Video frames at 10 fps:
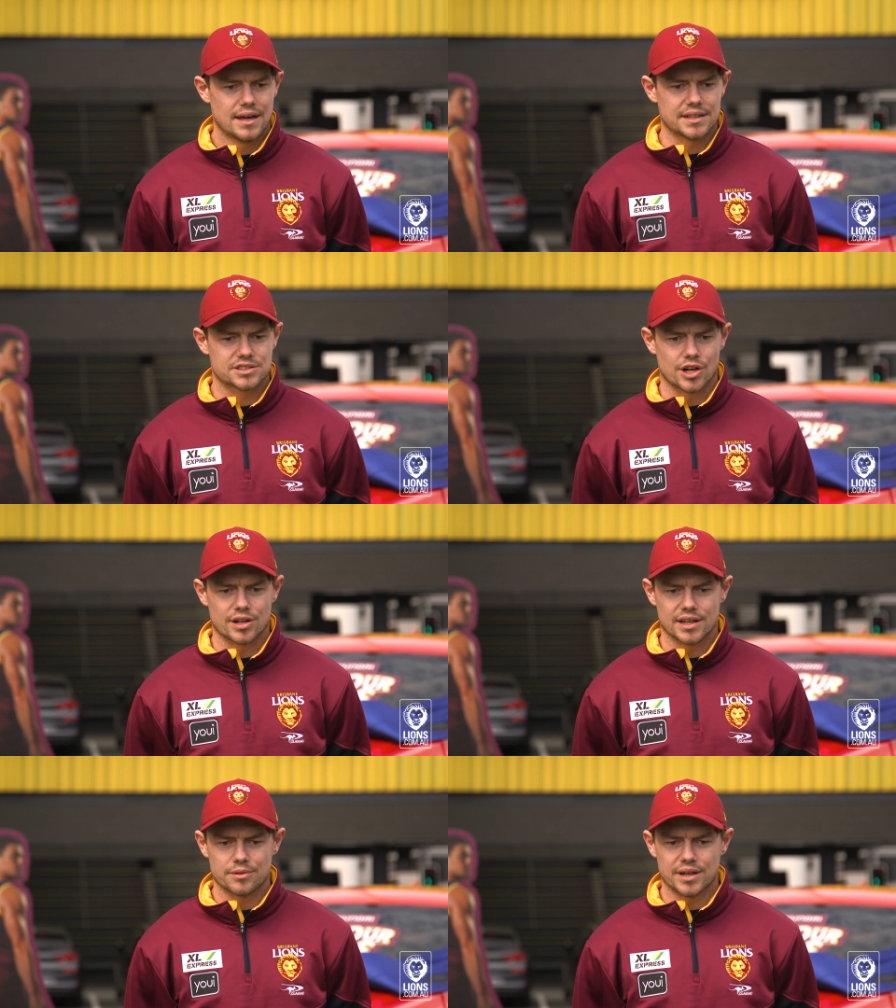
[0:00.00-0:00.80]

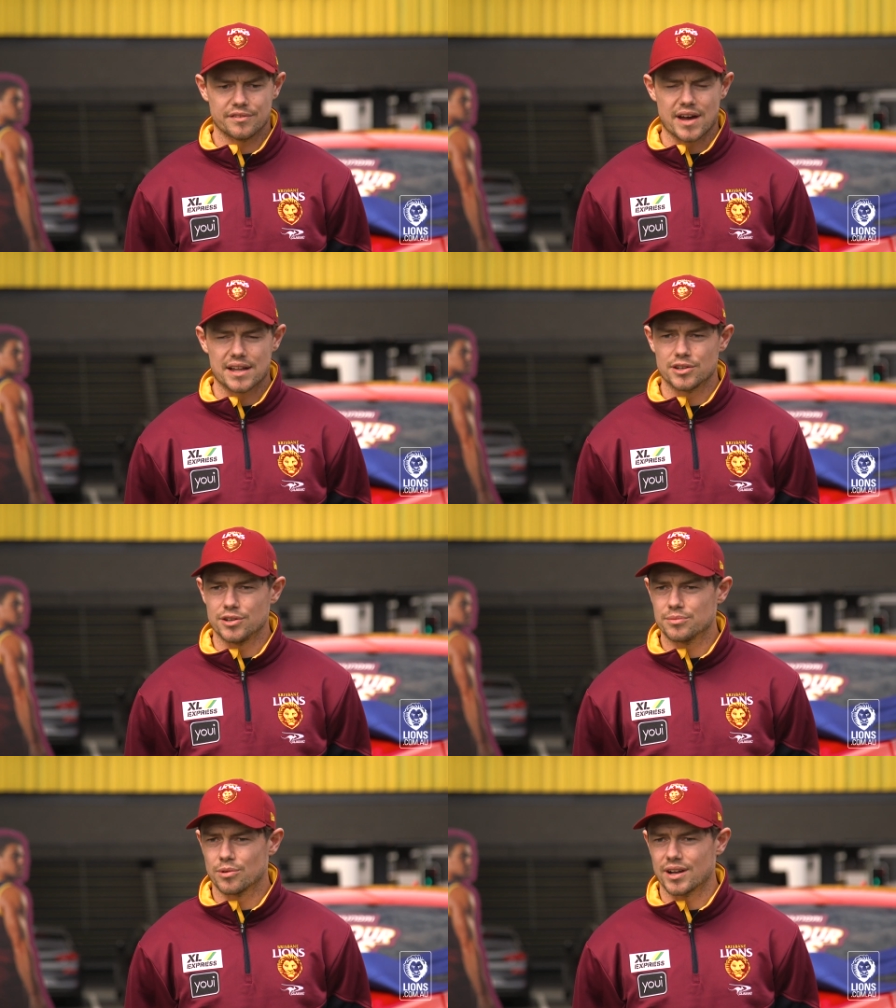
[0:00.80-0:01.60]
internally we
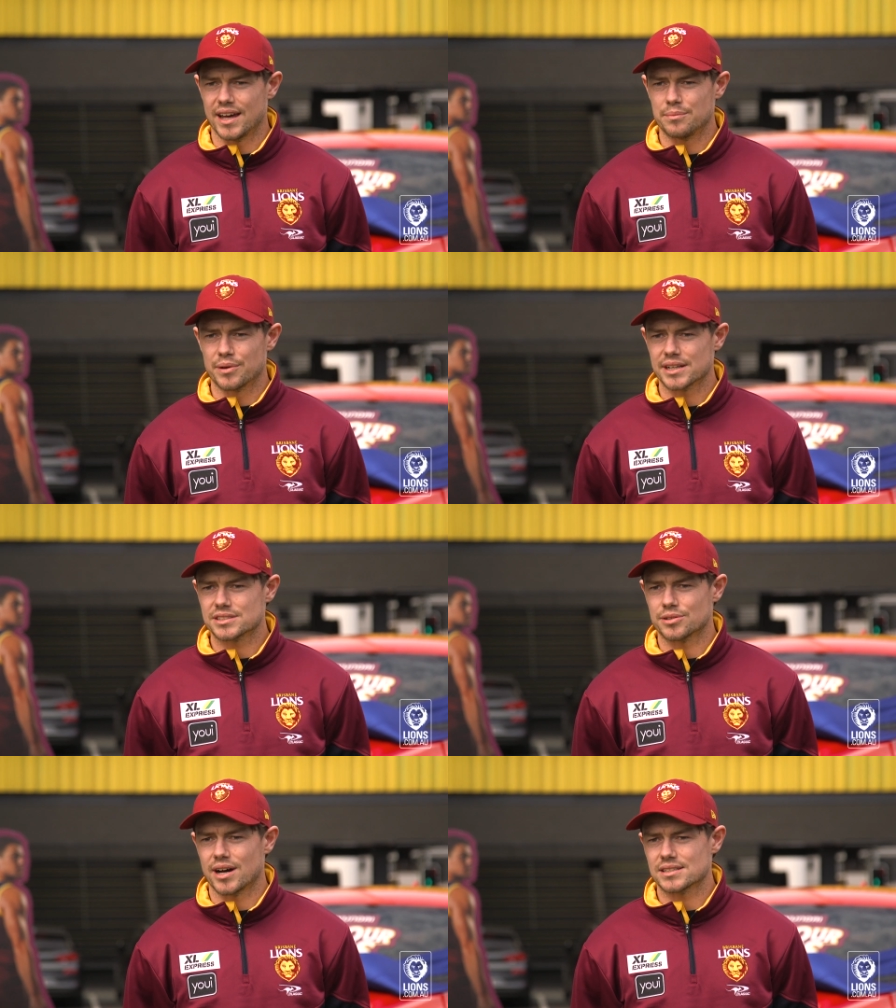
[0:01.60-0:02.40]
value what he
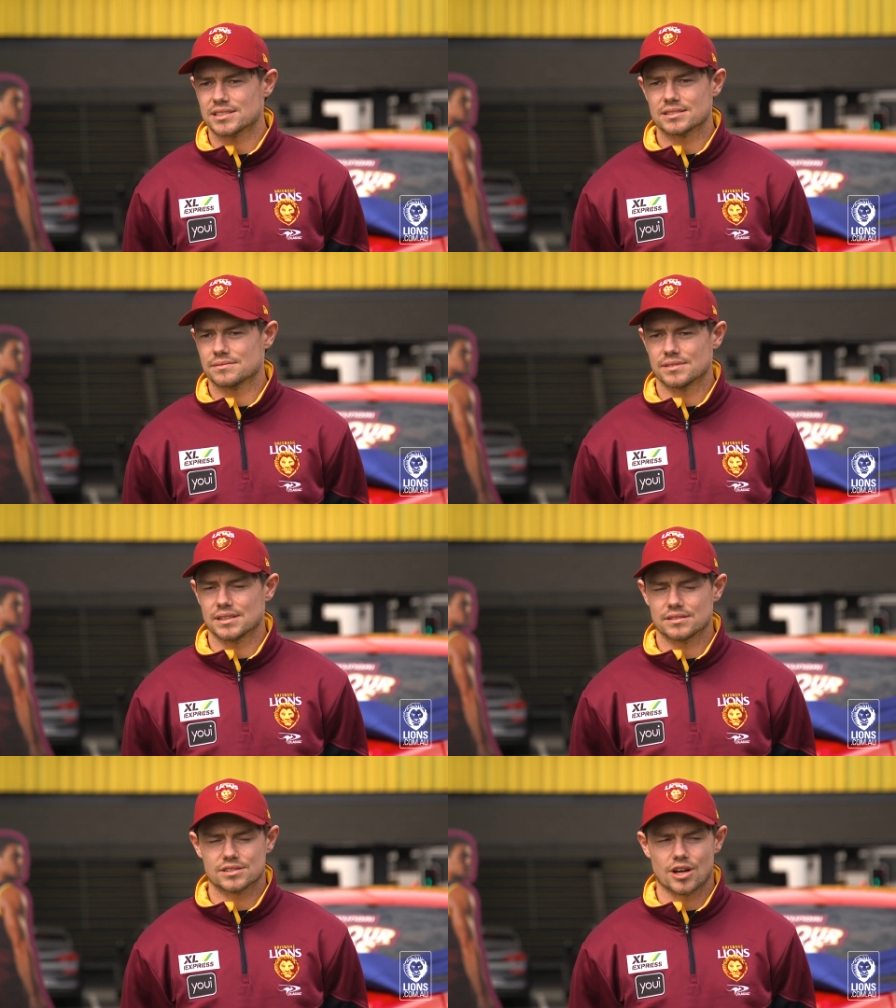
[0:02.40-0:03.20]
brings to us
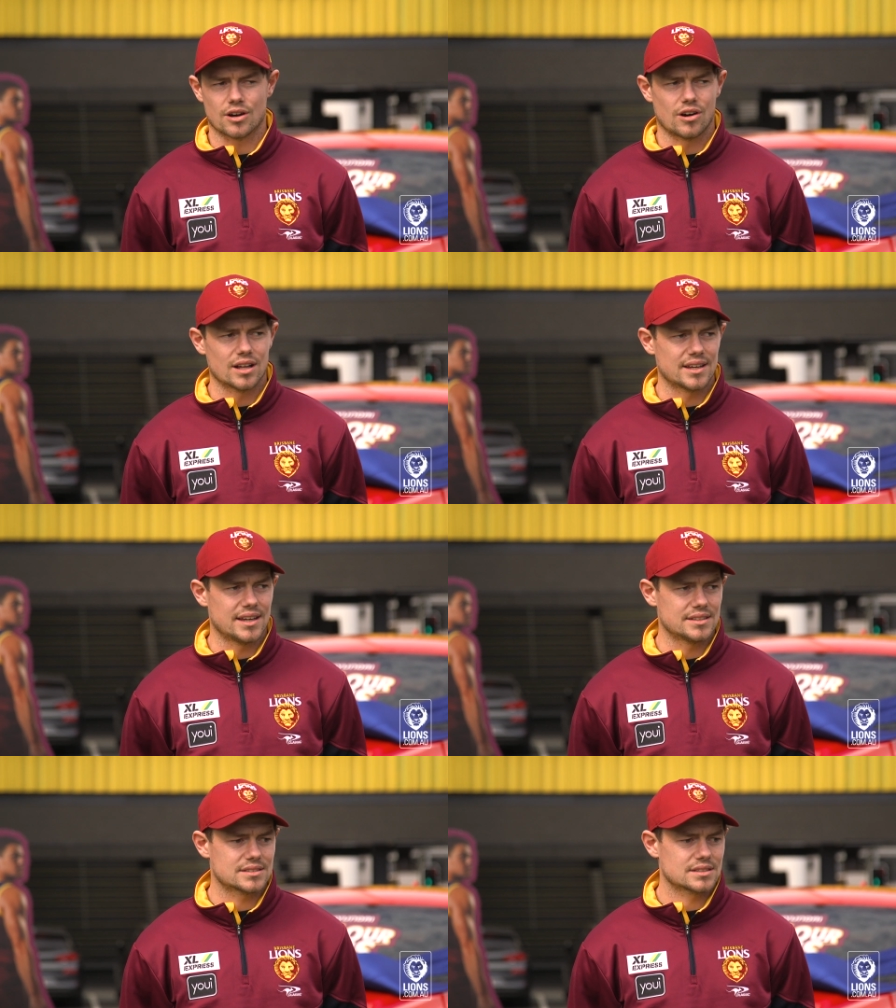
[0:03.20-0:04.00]
so
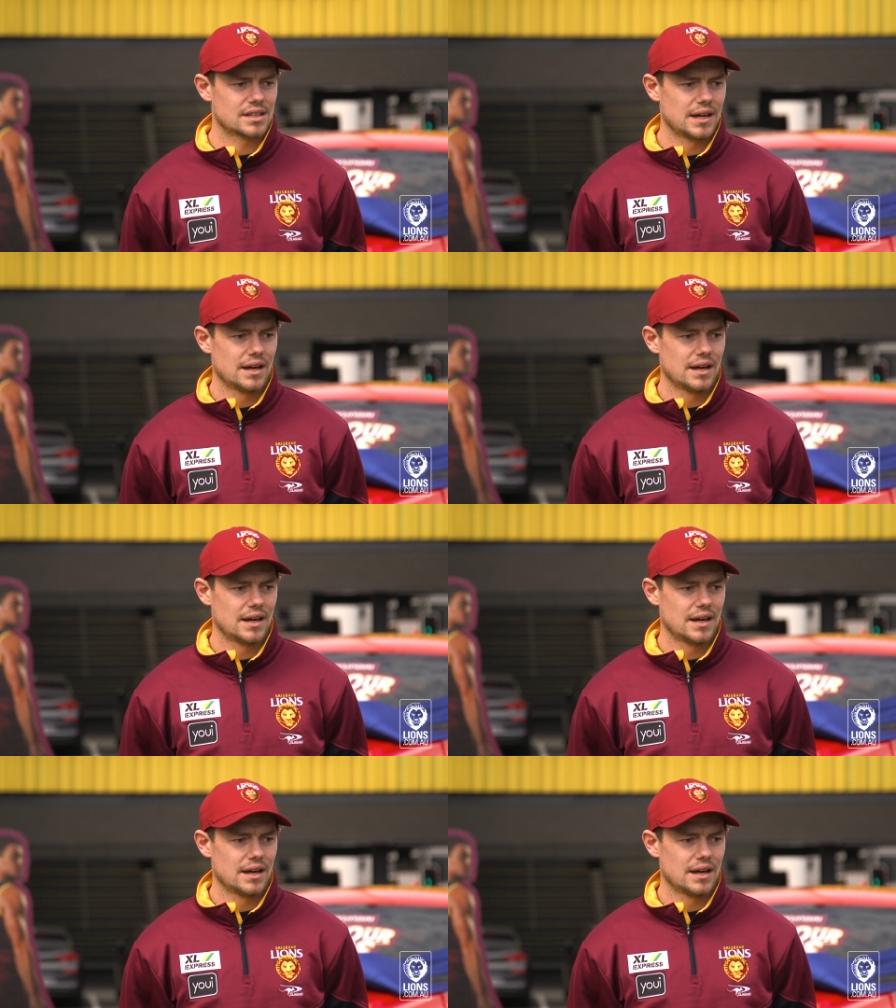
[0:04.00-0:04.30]
highly. He's